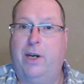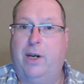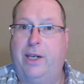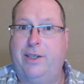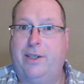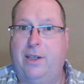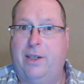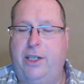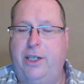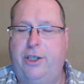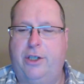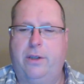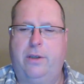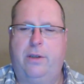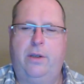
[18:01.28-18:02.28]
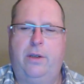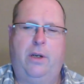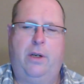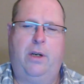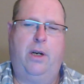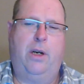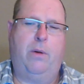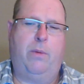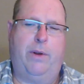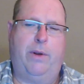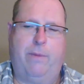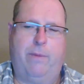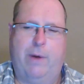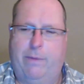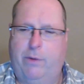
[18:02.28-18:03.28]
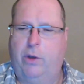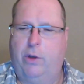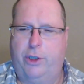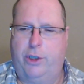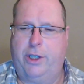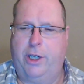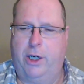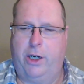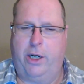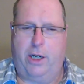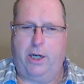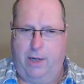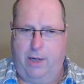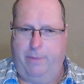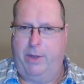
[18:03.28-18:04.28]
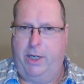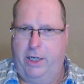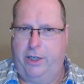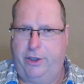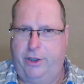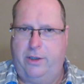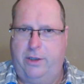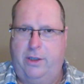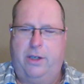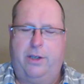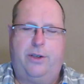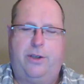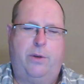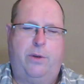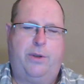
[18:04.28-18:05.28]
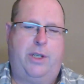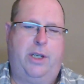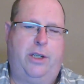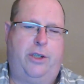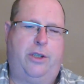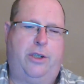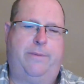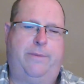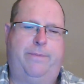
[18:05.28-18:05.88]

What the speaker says: isolation with revolutionary combination and association.